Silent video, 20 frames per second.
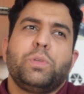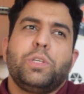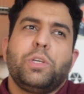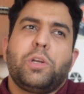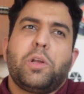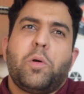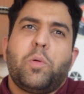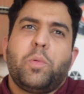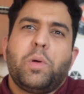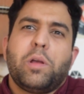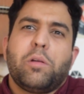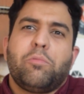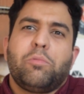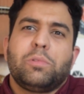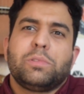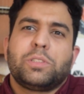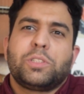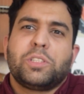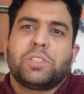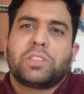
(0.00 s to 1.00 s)
it
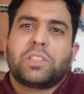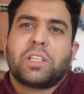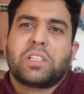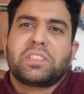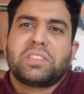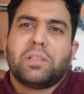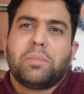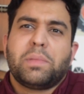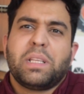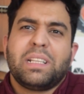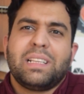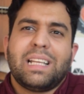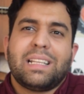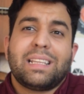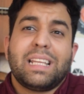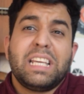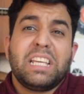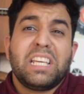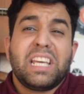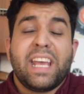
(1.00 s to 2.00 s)
was just like something
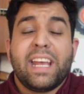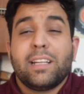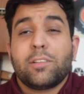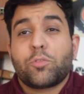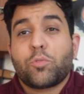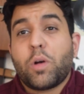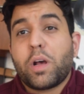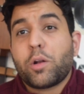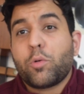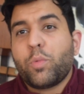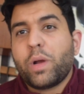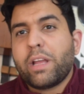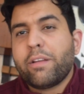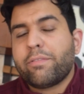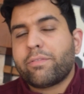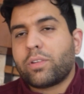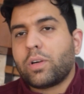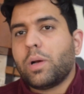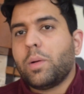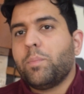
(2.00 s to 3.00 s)
that they can't run
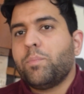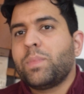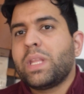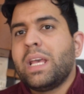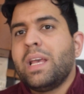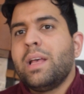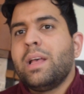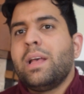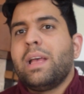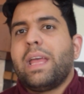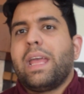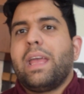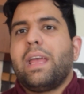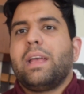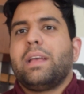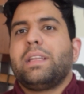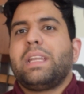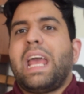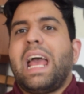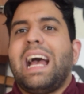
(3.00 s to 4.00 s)
away from,
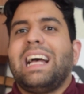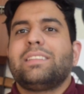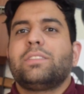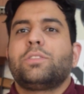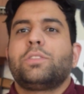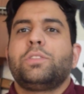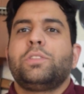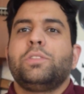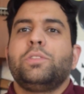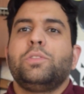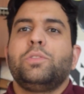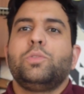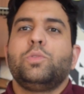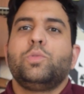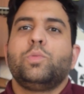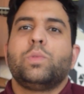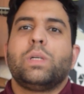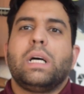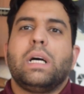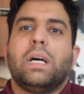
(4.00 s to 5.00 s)
and had
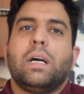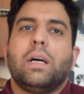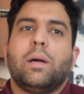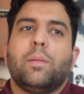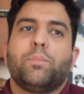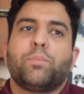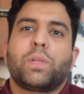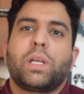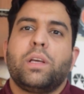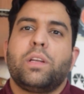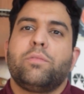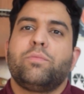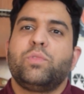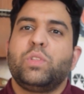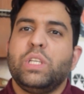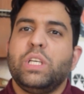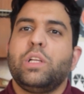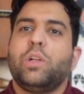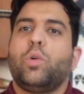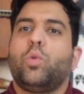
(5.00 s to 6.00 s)
to kind
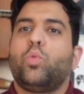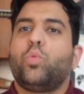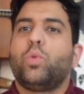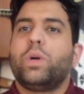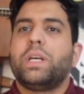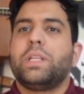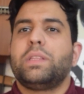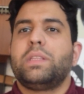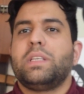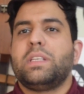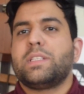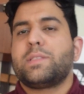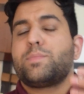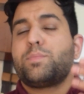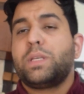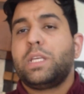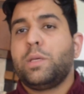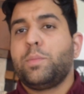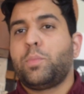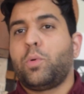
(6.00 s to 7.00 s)
of deal with these
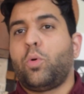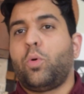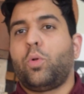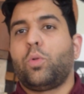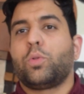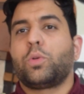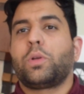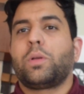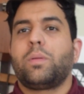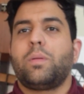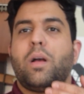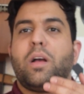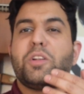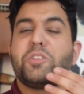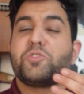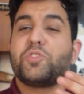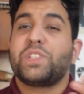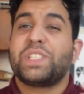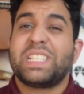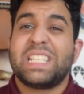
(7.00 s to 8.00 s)
people
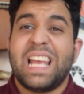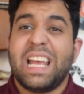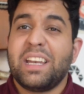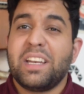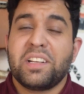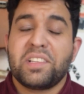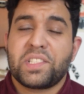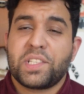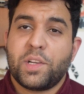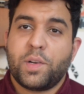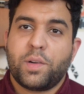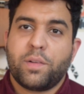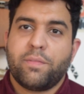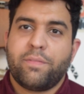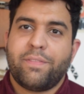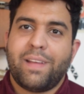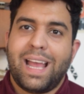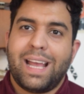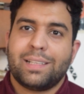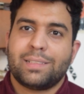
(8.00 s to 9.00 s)
understanding
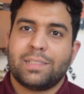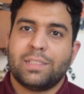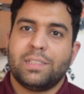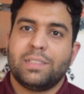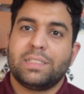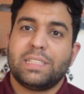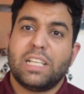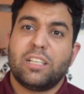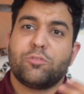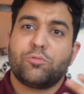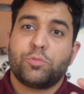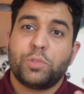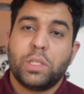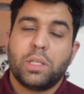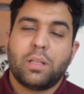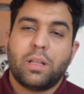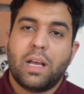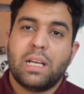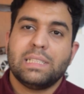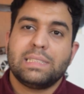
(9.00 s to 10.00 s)
certain factors and
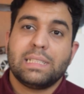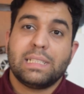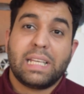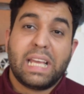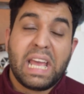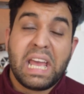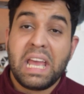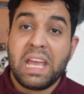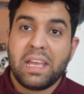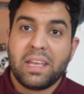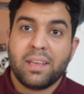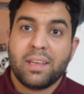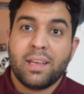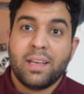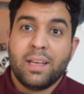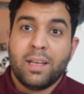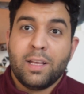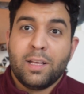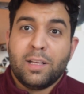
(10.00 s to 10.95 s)
realizing, hey,